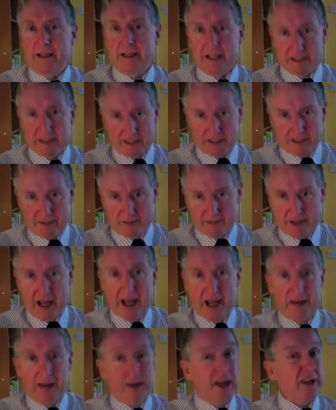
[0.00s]
That's the bit,
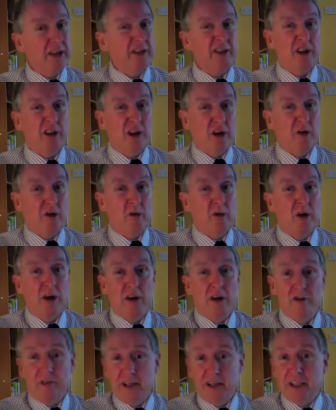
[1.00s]
and you know,
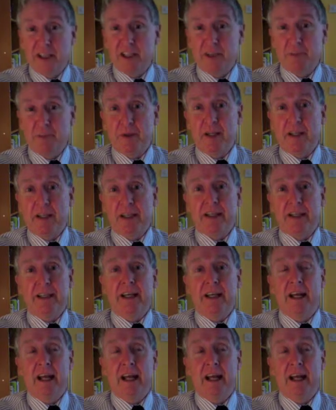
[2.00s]
really speaking,